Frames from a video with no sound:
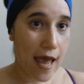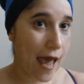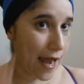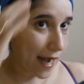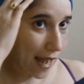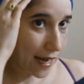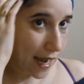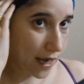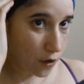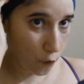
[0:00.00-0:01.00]
And I
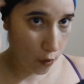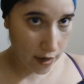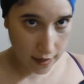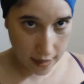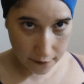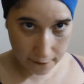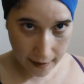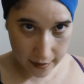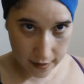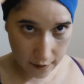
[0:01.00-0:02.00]
kind of want the effect